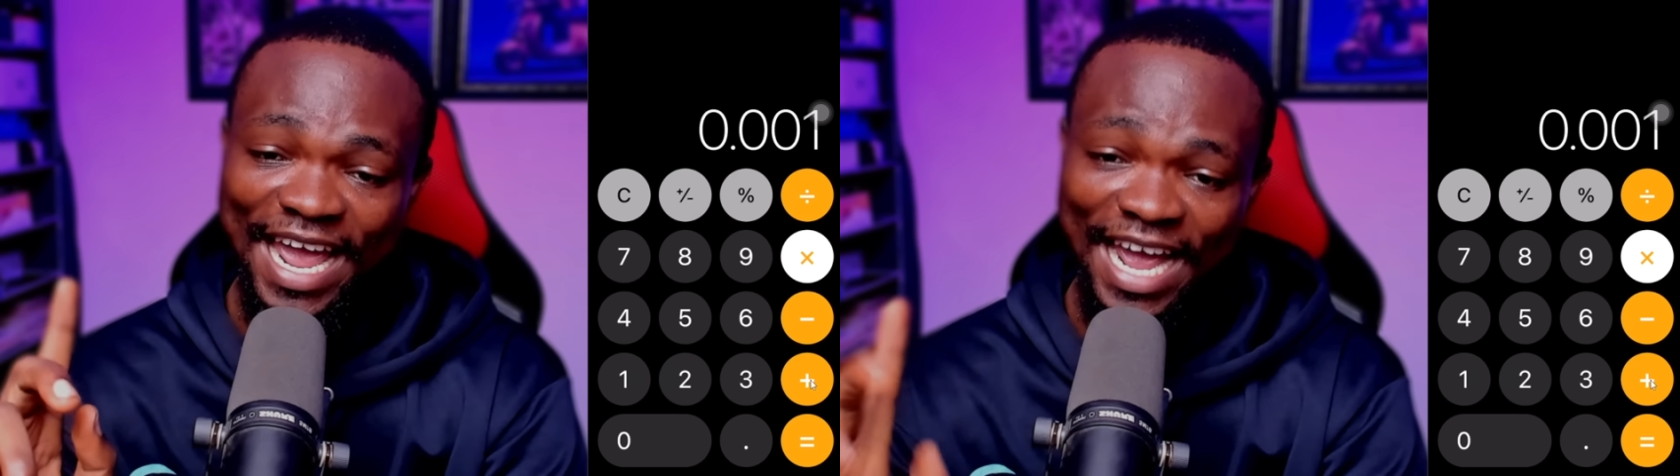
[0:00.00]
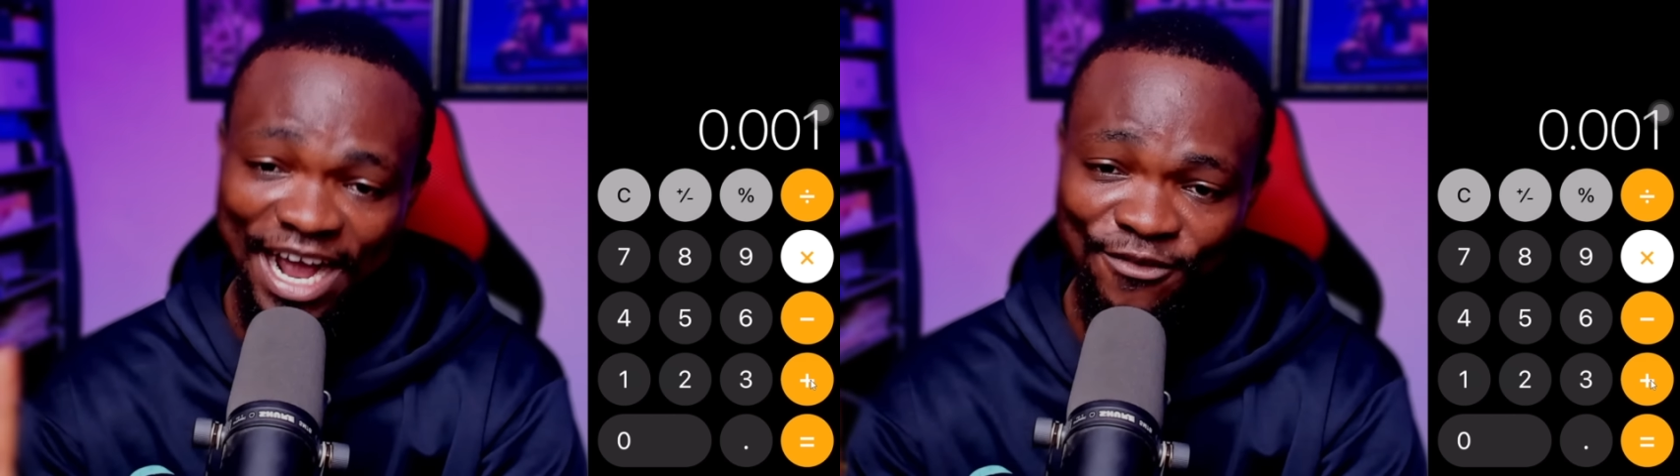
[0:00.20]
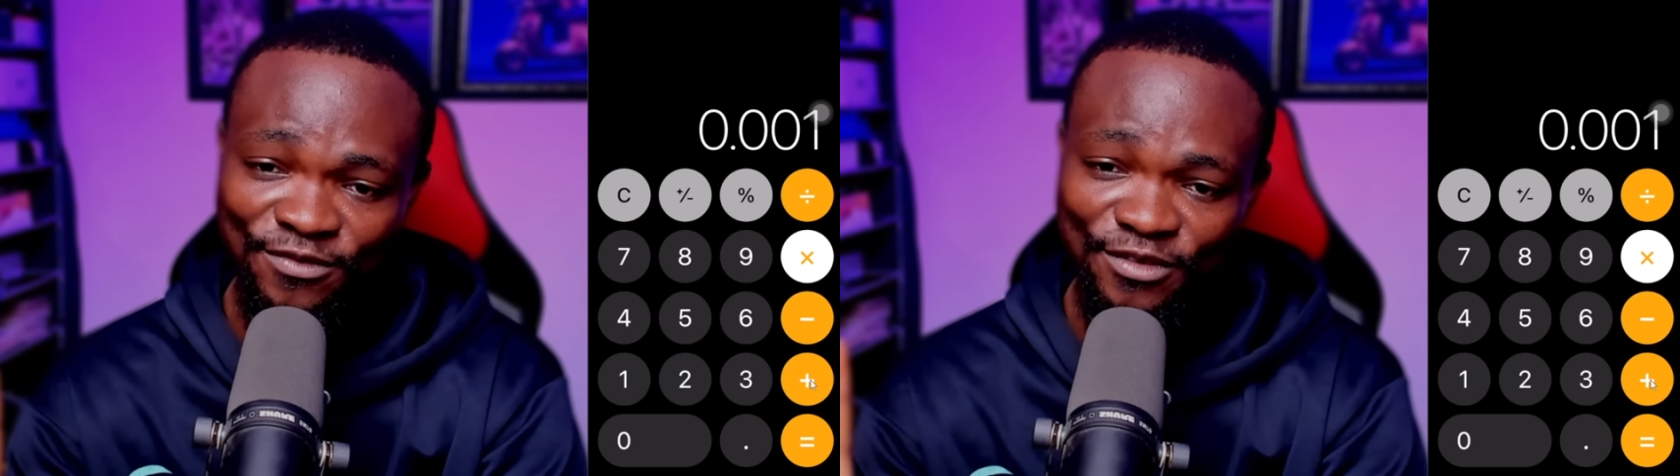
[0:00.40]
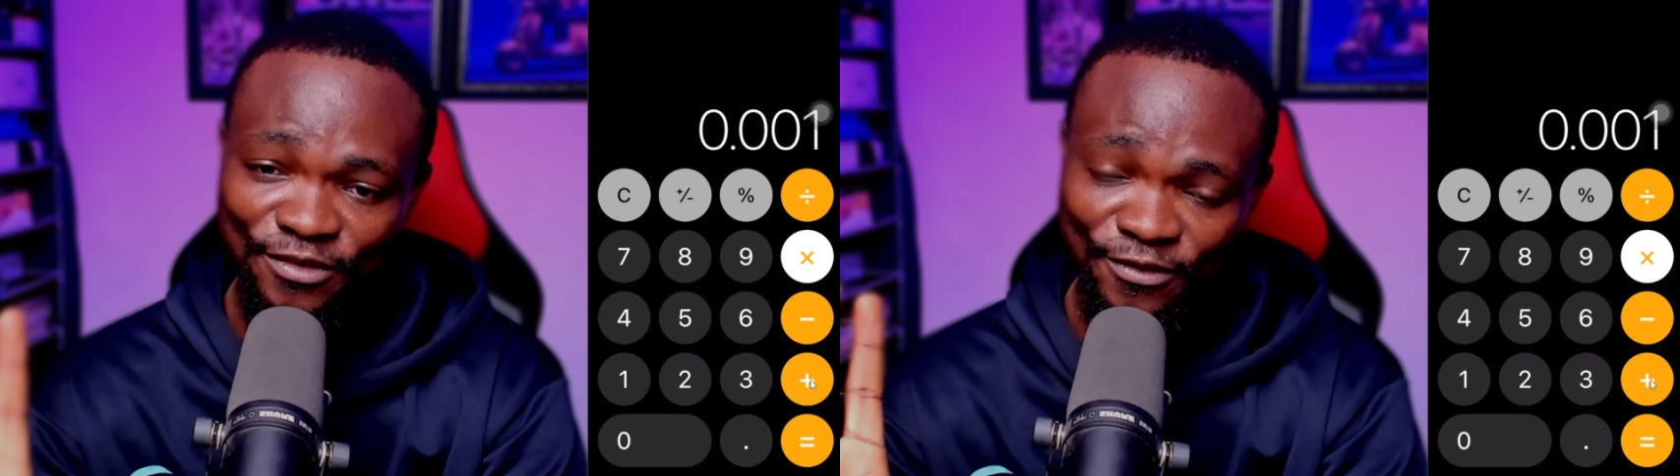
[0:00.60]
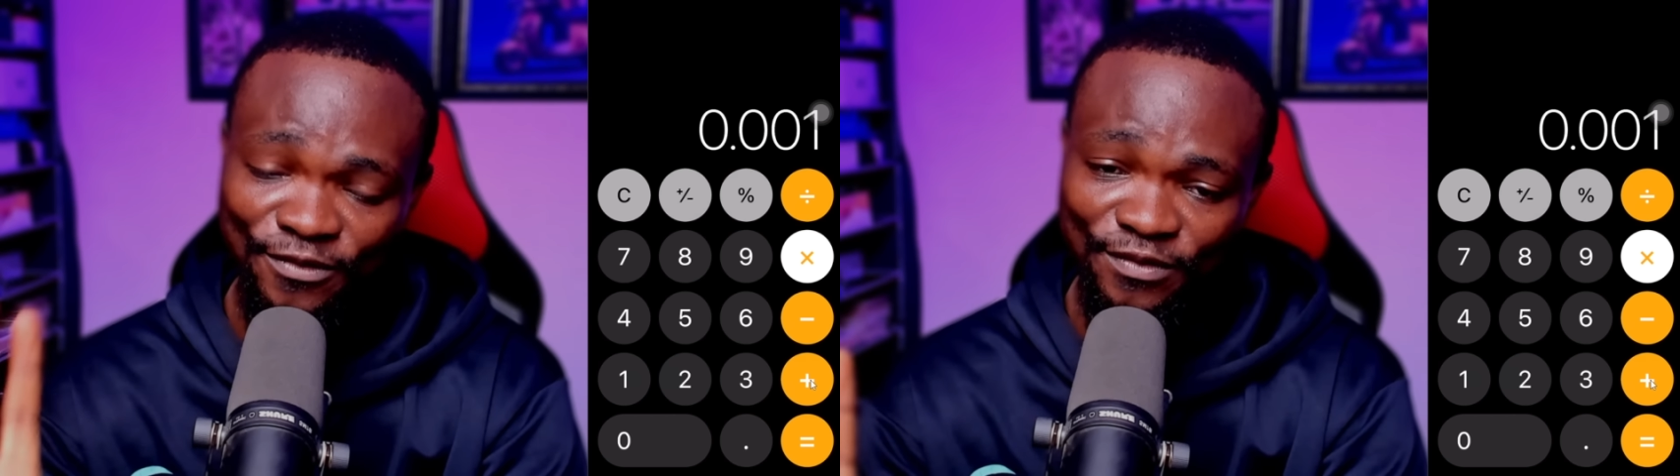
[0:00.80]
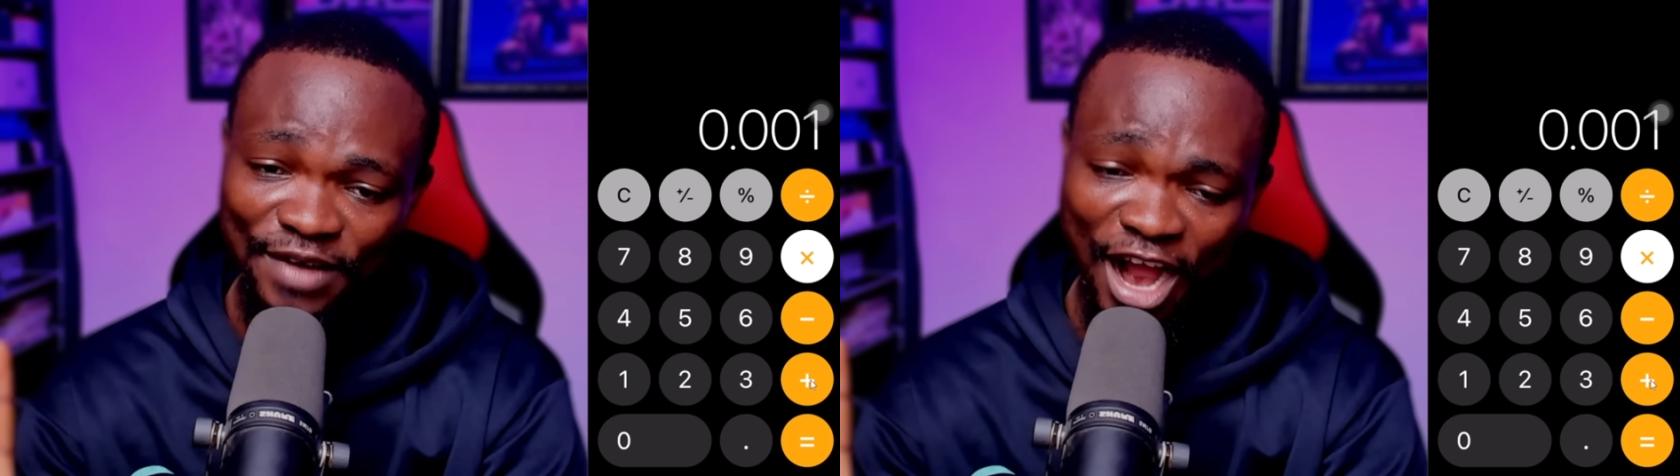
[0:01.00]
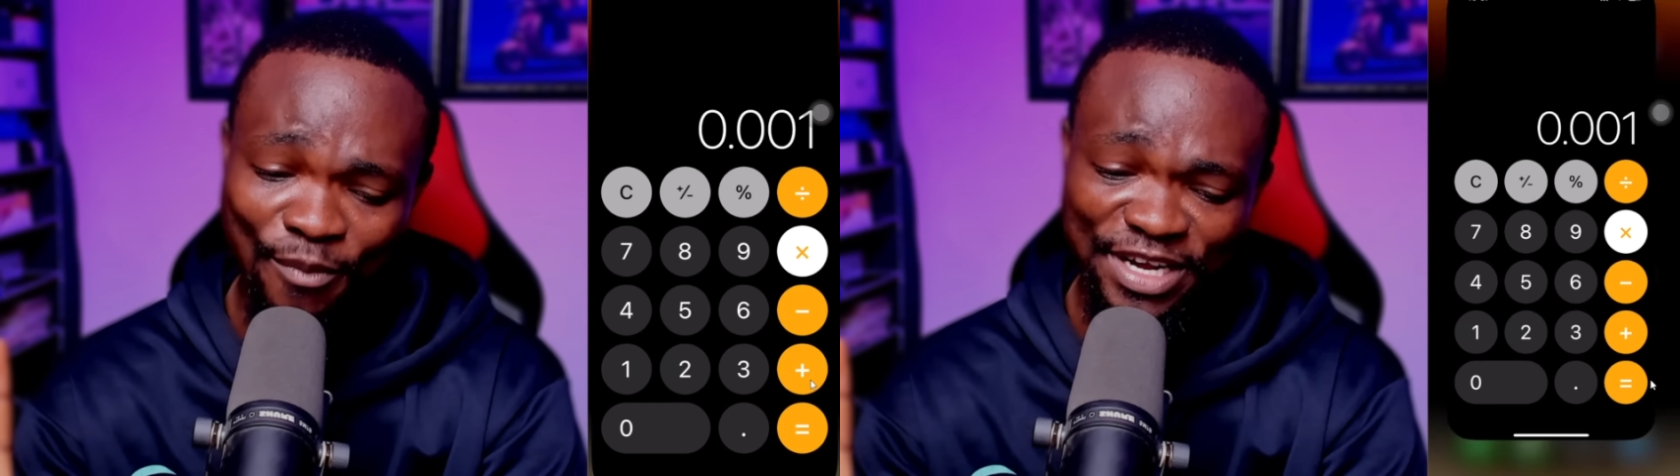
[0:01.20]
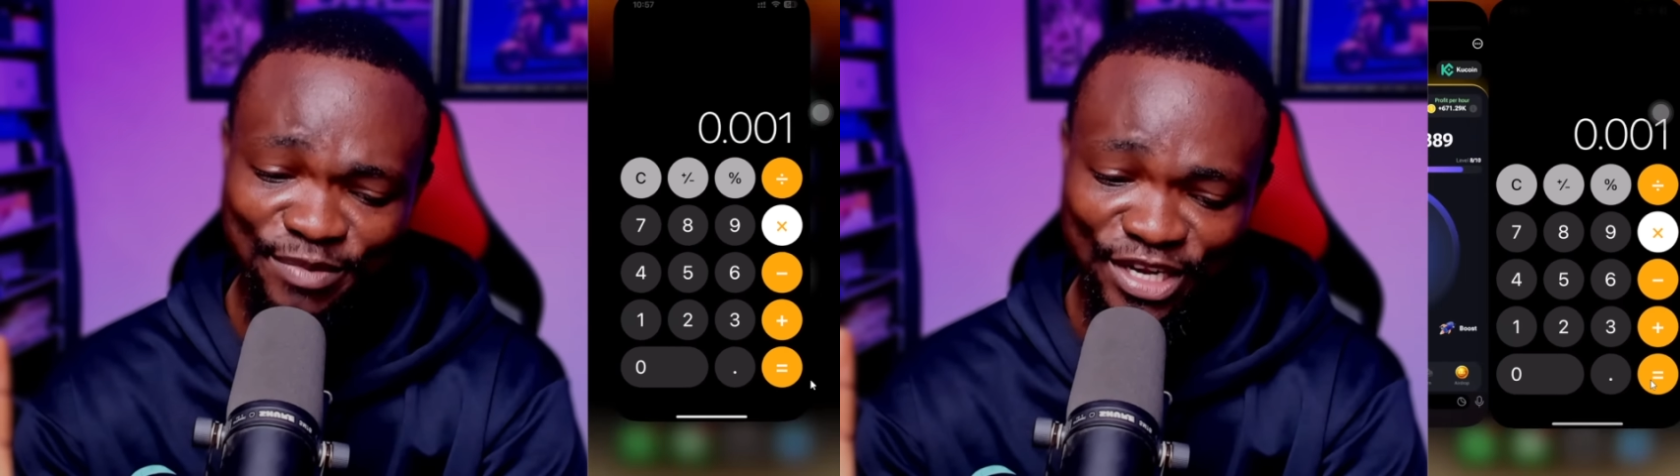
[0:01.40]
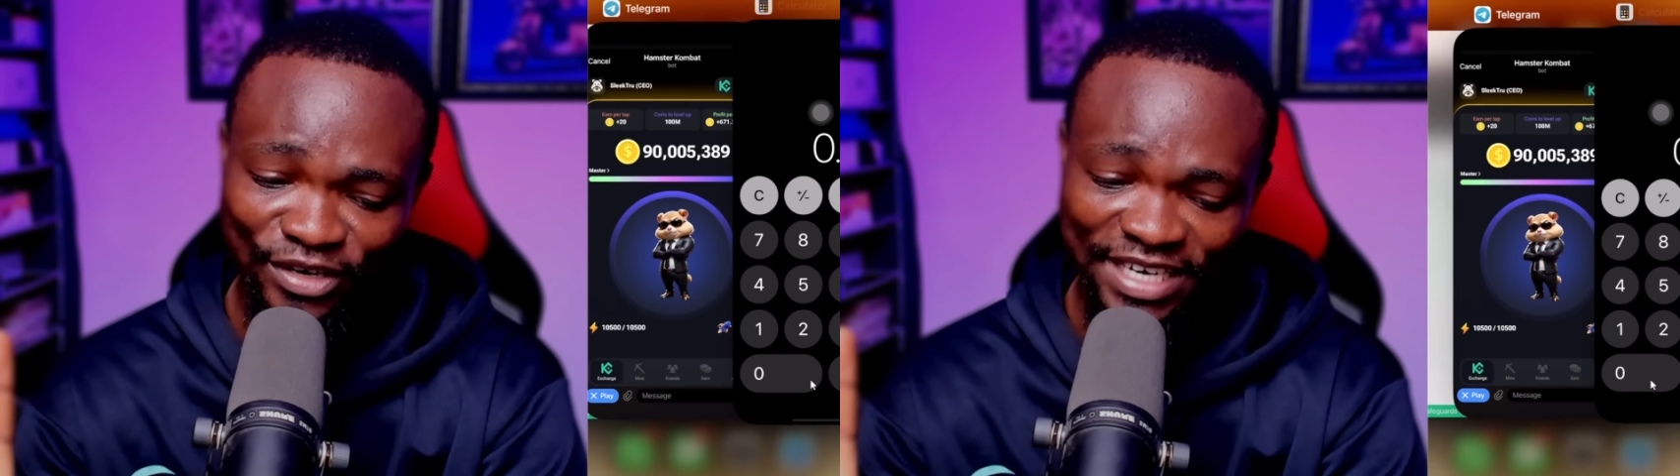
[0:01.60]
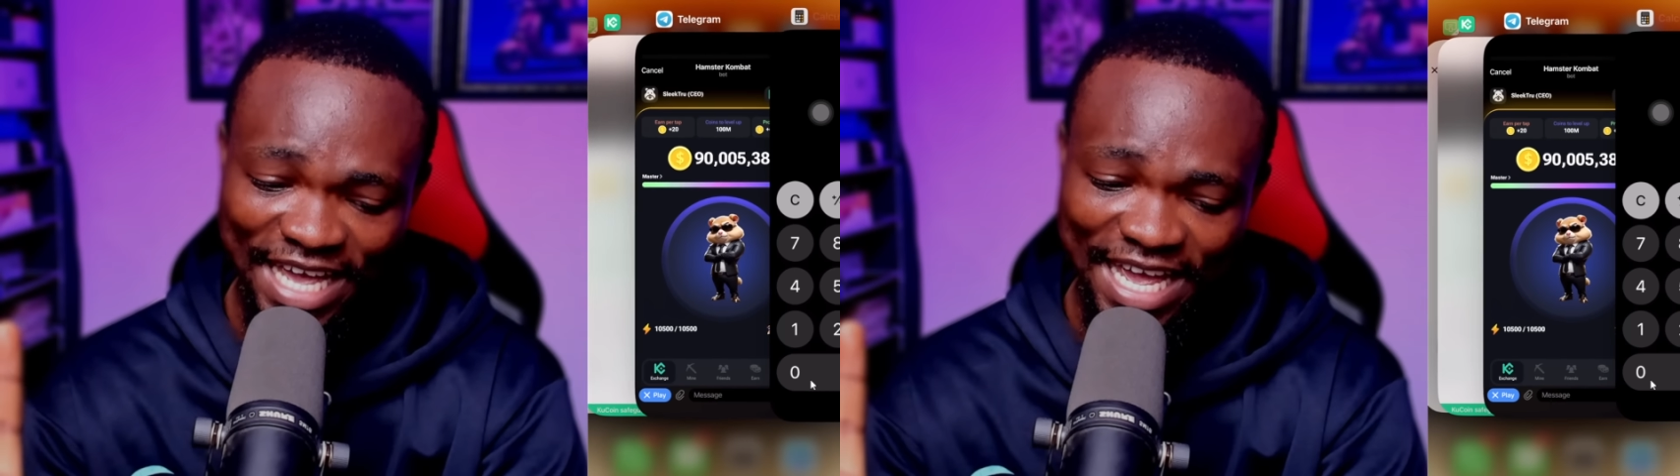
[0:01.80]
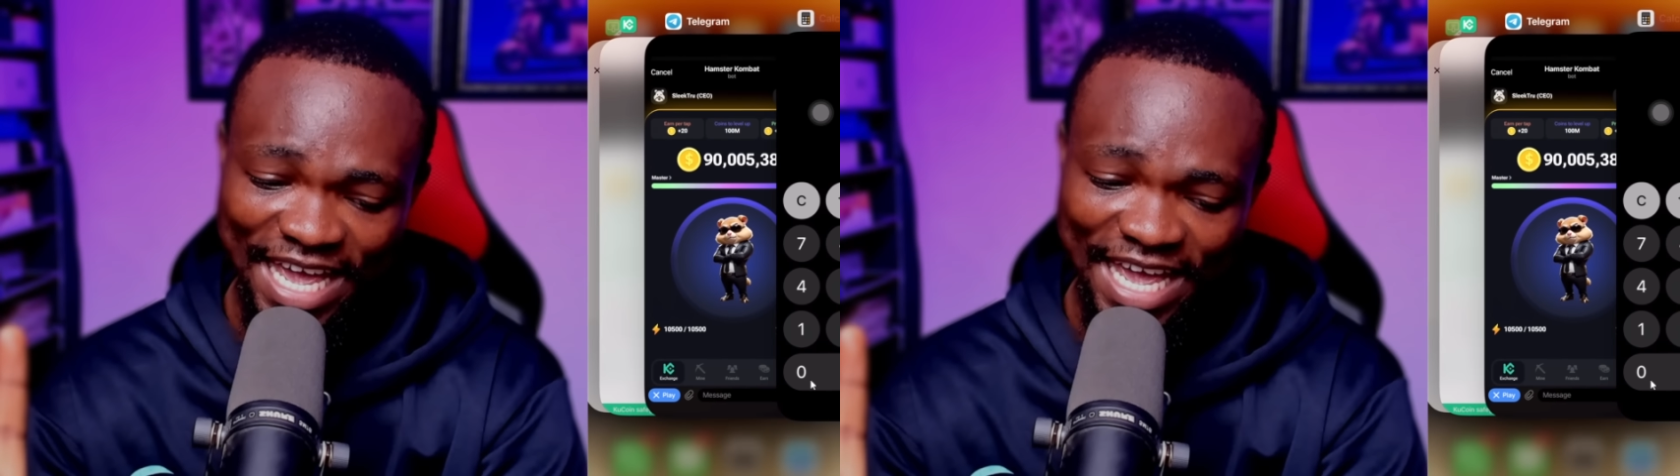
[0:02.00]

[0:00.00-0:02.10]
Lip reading: have how many million?